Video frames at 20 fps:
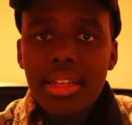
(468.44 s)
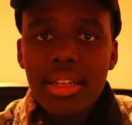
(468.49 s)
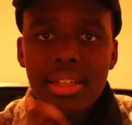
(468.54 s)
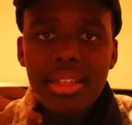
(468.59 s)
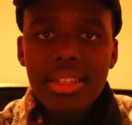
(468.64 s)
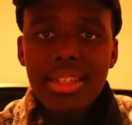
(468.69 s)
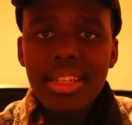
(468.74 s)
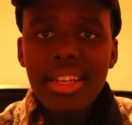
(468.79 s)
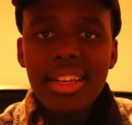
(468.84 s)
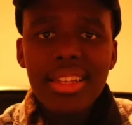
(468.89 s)

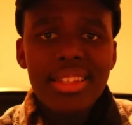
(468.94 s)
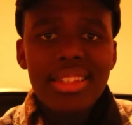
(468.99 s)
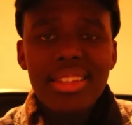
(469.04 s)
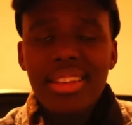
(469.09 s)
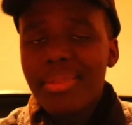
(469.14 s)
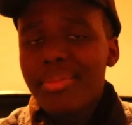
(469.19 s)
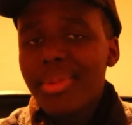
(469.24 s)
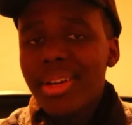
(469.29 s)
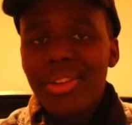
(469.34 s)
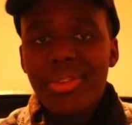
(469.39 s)

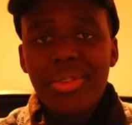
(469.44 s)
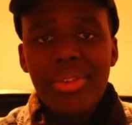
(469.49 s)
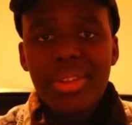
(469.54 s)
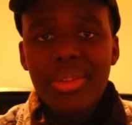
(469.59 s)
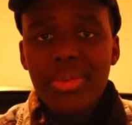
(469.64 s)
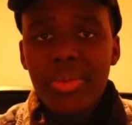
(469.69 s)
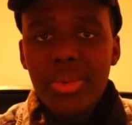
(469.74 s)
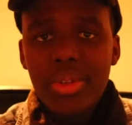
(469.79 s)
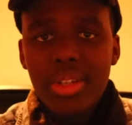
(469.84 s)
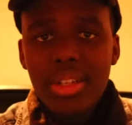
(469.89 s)
Disgusting my
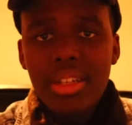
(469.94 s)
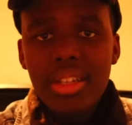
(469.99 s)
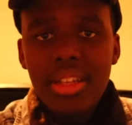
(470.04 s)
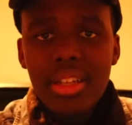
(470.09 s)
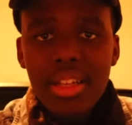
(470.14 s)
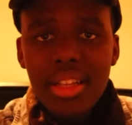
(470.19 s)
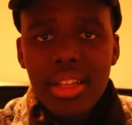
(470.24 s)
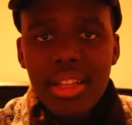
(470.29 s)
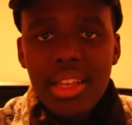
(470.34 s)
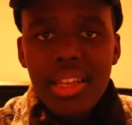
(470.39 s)
drawings were.
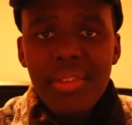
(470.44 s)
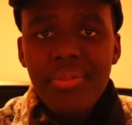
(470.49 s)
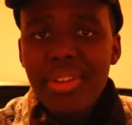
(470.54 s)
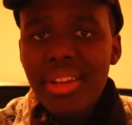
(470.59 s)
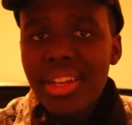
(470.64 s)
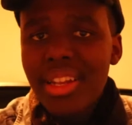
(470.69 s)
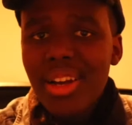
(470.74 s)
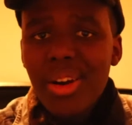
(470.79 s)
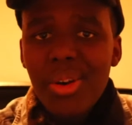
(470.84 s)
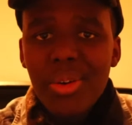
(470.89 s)

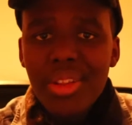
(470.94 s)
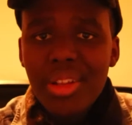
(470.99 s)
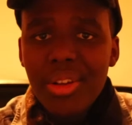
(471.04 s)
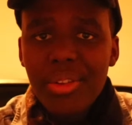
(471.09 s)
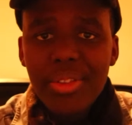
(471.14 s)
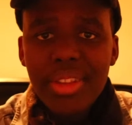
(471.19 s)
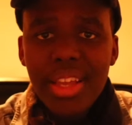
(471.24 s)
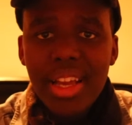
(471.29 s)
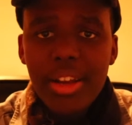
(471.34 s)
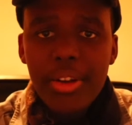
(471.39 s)
Even now, they're
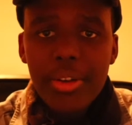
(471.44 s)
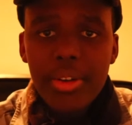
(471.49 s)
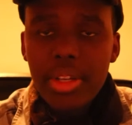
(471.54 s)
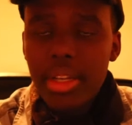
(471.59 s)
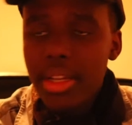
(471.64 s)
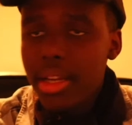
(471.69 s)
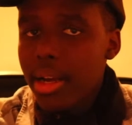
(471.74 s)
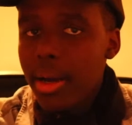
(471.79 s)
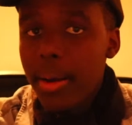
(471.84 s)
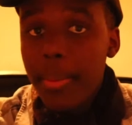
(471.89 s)
not that
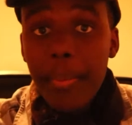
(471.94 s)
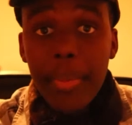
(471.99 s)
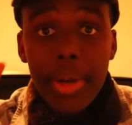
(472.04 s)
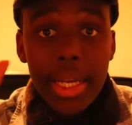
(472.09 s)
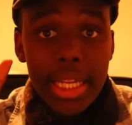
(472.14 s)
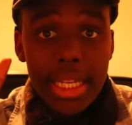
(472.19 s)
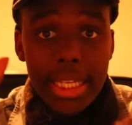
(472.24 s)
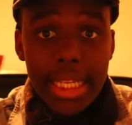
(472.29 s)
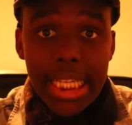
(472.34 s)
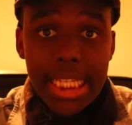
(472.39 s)
good. But
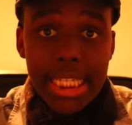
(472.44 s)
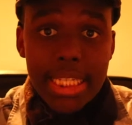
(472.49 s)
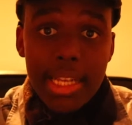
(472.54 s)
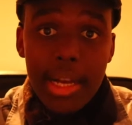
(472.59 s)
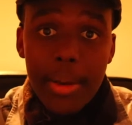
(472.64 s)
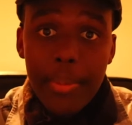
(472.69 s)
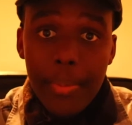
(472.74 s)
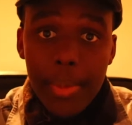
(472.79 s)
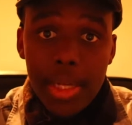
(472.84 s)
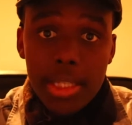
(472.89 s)
at least
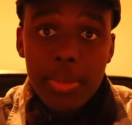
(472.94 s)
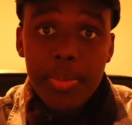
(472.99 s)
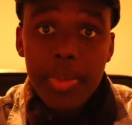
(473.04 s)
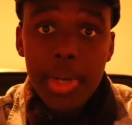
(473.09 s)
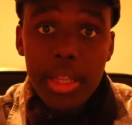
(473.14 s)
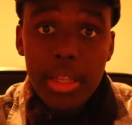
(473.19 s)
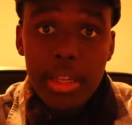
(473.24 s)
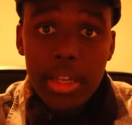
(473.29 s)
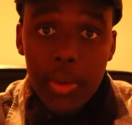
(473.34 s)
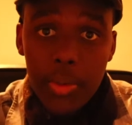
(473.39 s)
I'm much
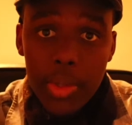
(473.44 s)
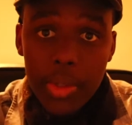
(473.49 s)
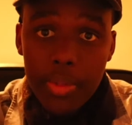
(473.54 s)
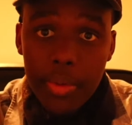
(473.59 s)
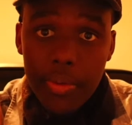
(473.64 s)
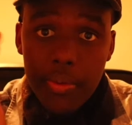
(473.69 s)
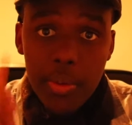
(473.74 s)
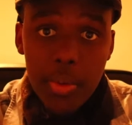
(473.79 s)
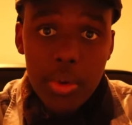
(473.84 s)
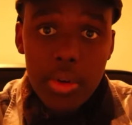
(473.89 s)
better than I was
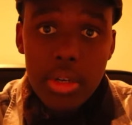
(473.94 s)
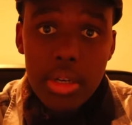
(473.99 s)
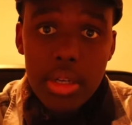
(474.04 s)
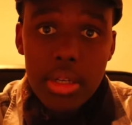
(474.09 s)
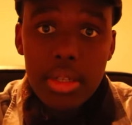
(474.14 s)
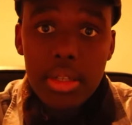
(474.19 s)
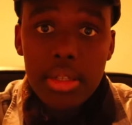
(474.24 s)
before.